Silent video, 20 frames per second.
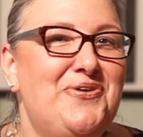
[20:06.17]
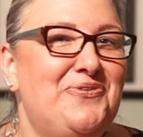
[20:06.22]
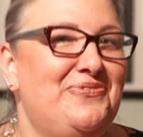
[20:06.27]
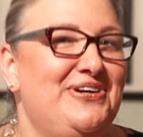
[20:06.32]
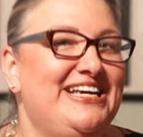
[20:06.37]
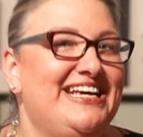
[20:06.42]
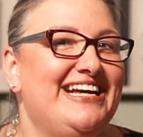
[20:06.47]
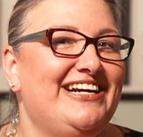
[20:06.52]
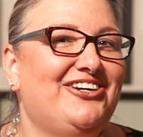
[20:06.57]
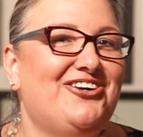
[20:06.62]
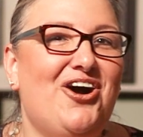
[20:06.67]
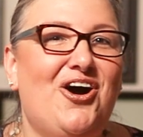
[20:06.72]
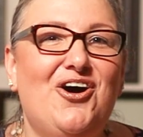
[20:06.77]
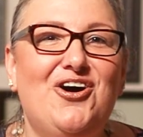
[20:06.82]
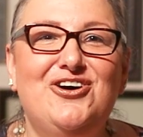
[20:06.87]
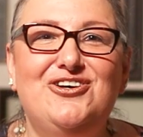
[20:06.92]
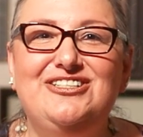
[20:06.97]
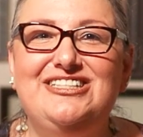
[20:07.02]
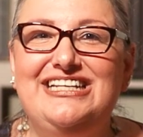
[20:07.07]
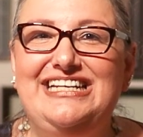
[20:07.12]
We get
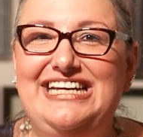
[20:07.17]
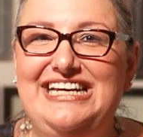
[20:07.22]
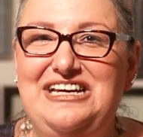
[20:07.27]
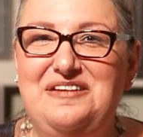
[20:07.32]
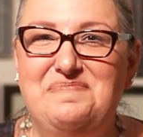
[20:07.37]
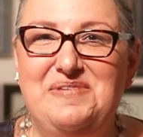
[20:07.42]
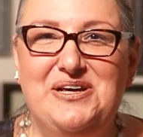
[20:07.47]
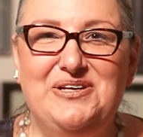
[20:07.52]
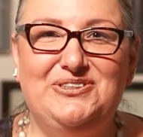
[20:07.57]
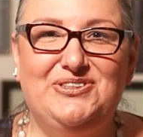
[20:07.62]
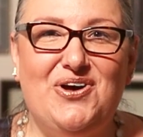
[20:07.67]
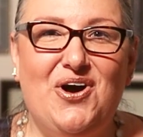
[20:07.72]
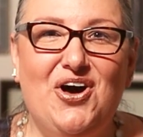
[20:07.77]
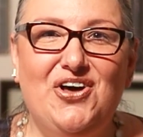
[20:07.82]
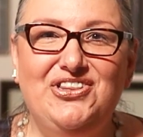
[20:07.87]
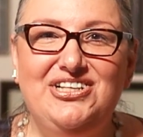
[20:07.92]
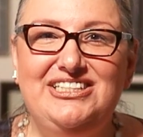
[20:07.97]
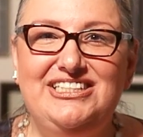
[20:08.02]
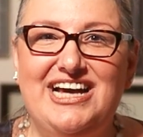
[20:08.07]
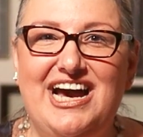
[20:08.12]
calls and emails
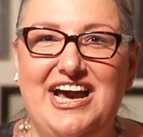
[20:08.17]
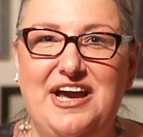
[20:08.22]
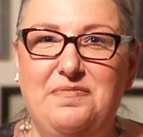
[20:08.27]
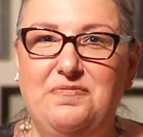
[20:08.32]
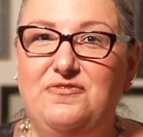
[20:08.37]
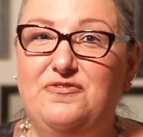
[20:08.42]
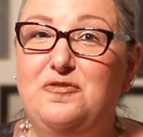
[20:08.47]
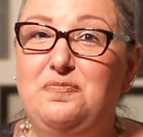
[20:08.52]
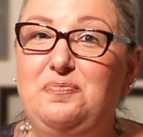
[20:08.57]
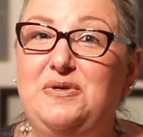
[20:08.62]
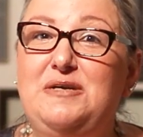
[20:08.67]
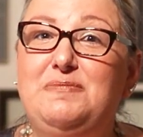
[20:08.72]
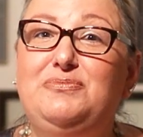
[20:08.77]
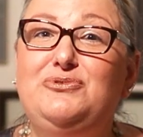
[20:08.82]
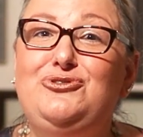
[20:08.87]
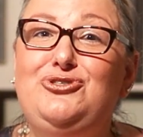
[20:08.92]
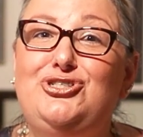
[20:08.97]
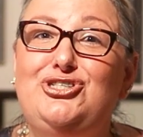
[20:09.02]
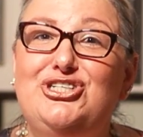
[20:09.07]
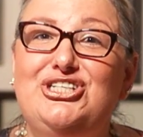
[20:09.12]
all the time from
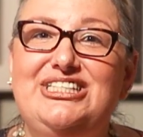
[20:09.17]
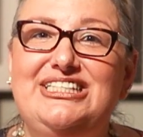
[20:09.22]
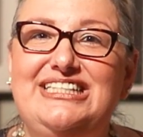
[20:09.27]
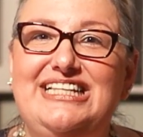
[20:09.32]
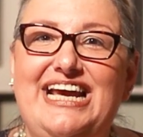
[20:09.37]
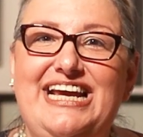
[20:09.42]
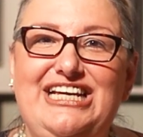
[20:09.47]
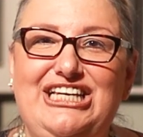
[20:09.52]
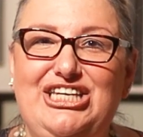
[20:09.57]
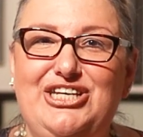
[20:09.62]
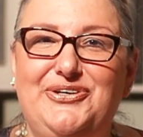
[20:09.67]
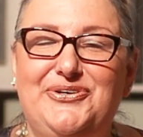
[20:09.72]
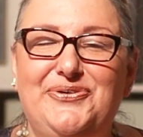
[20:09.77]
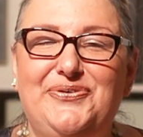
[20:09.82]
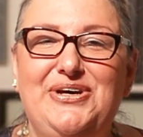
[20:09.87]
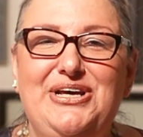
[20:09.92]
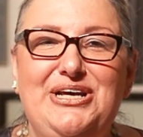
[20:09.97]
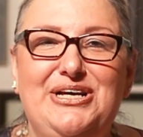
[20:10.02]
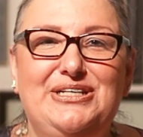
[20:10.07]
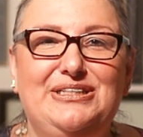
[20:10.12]
people just like you
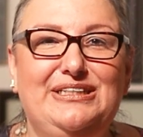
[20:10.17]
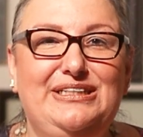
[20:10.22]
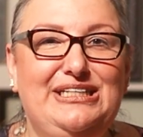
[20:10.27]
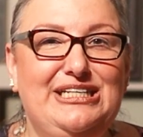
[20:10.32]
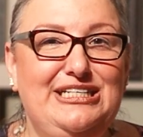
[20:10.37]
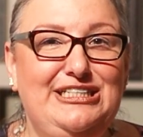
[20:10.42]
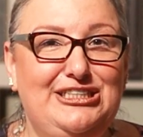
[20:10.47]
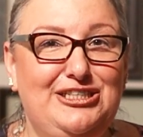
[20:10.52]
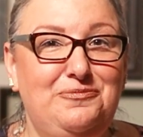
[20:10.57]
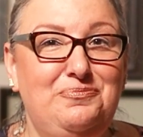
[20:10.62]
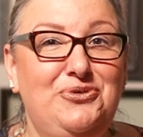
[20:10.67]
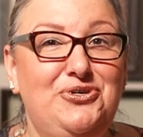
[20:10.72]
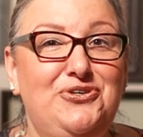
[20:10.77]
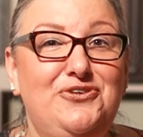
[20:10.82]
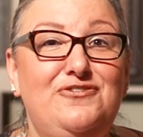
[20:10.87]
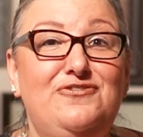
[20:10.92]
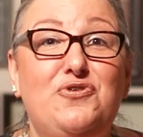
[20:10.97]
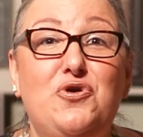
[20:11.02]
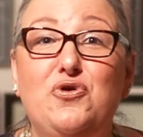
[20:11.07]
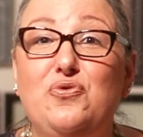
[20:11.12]
looking to
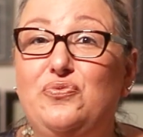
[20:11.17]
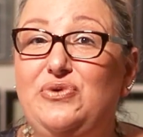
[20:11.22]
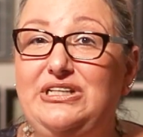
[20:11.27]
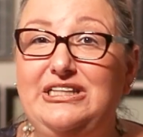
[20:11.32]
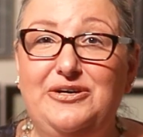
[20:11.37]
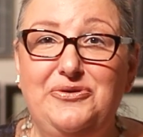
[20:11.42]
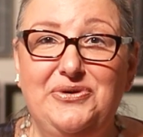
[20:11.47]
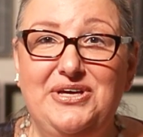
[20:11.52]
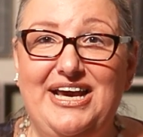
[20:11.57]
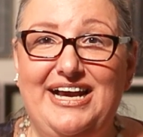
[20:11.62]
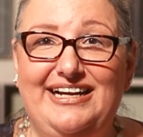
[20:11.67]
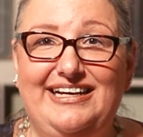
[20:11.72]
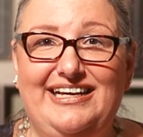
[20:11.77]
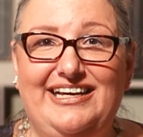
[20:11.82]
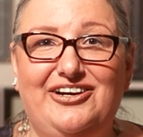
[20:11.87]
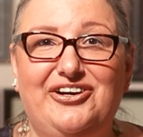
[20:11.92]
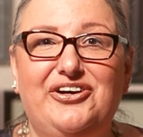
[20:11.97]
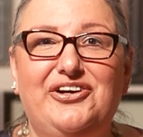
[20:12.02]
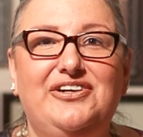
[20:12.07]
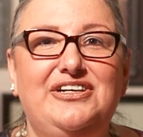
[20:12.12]
move or relocate
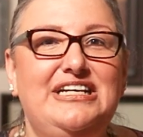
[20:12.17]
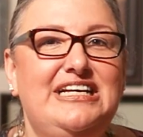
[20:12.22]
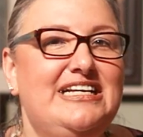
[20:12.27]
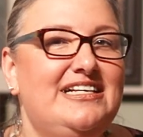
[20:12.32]
here.